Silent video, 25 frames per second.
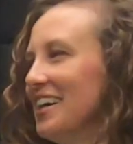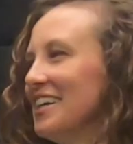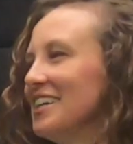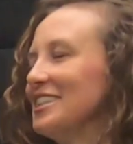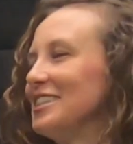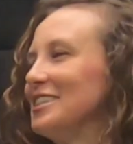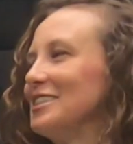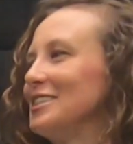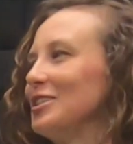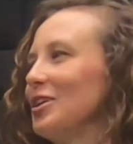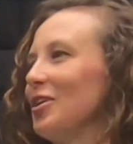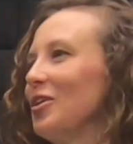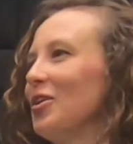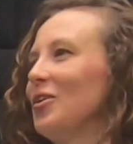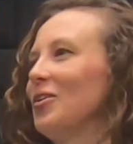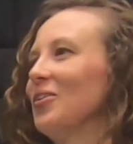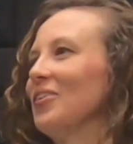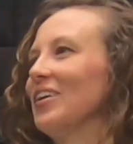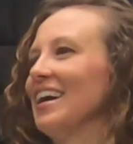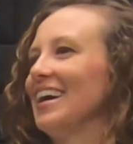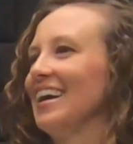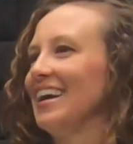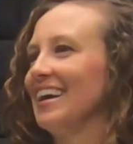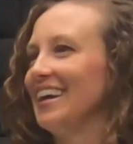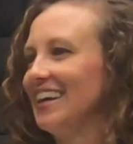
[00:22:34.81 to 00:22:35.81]
So
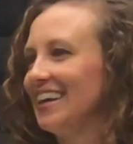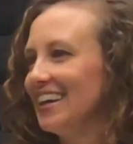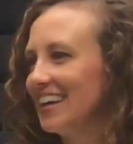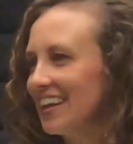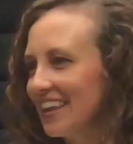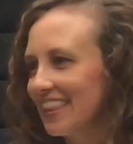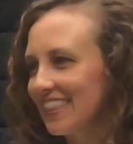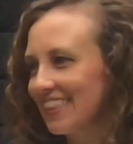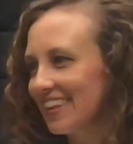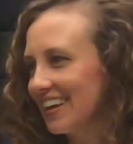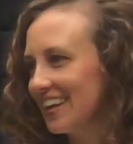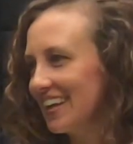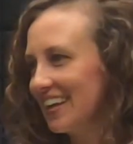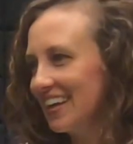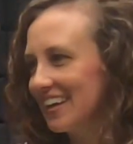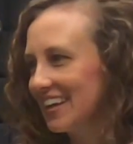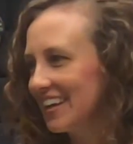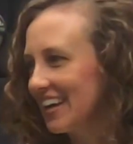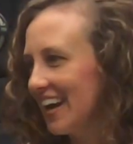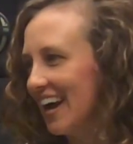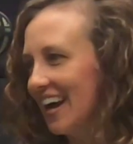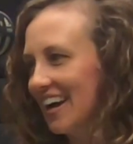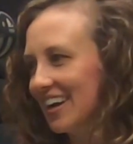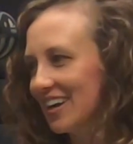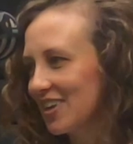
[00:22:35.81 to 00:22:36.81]
anything
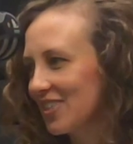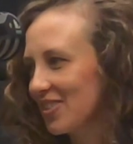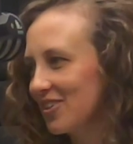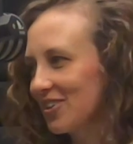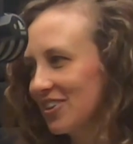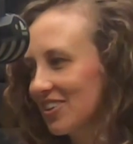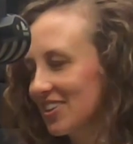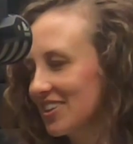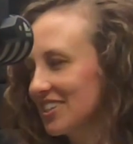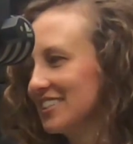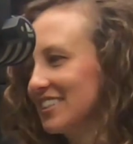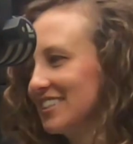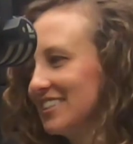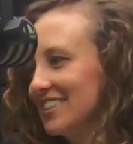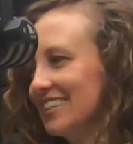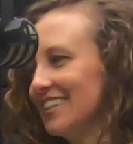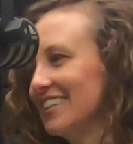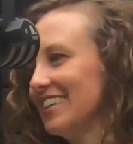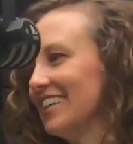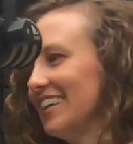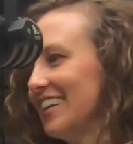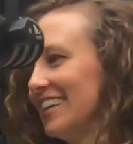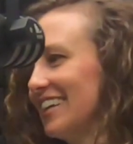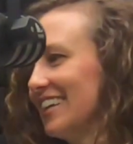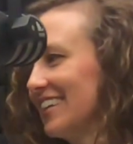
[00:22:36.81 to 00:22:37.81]
Agatha
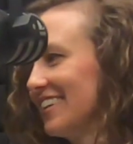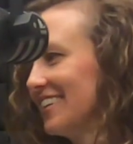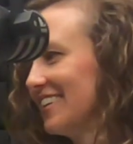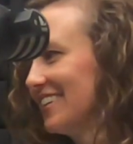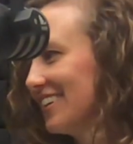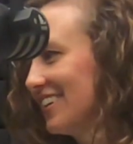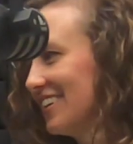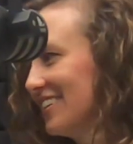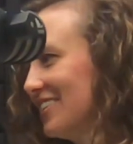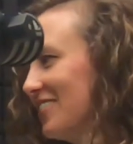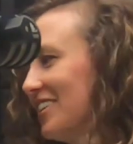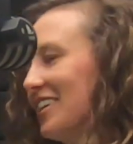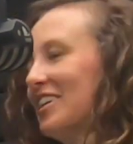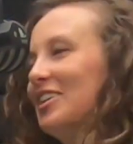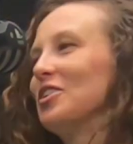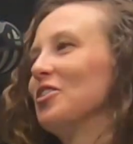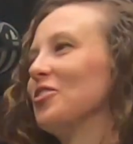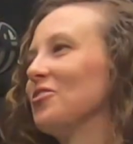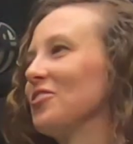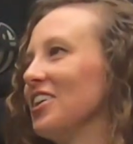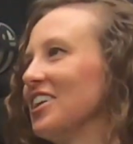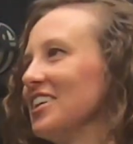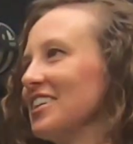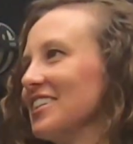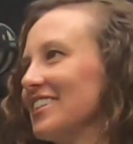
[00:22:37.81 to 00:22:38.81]
Christie, and you can't go
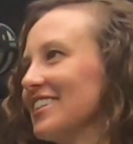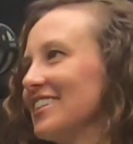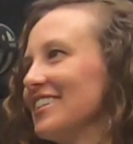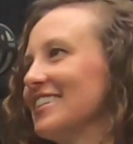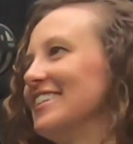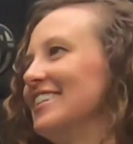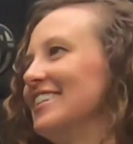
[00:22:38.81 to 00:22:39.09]
wrong.